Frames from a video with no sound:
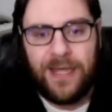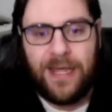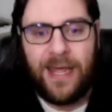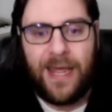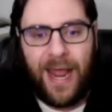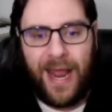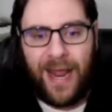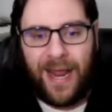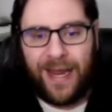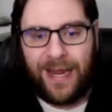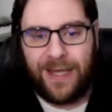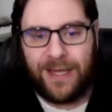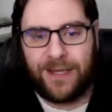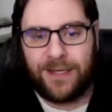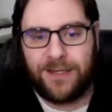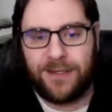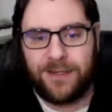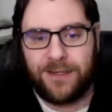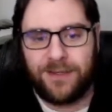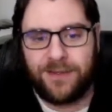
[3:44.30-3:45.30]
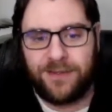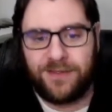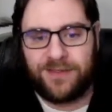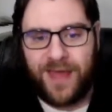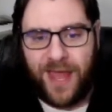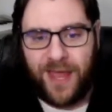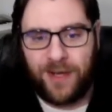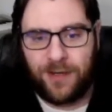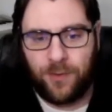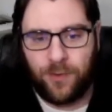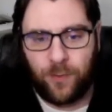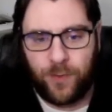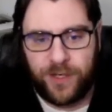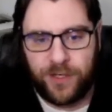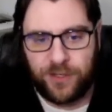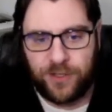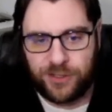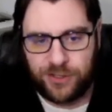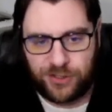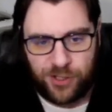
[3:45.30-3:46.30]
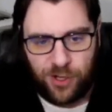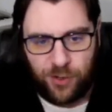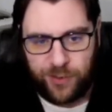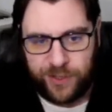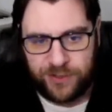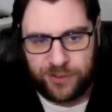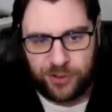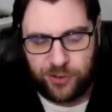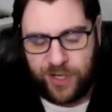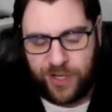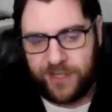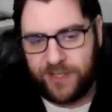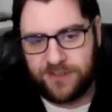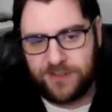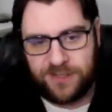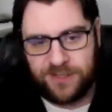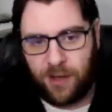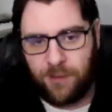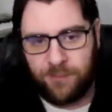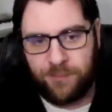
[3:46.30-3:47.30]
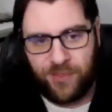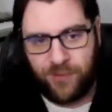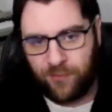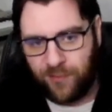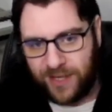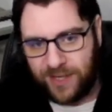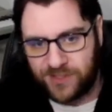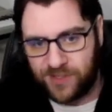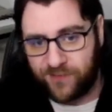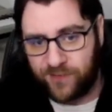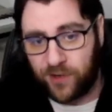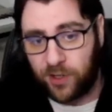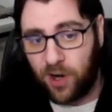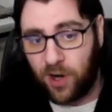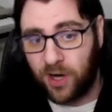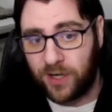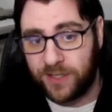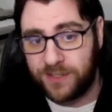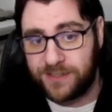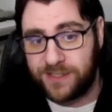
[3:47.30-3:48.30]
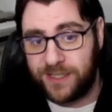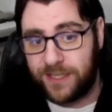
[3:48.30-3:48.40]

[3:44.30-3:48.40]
and then we are just going to try to dump the rest of our cards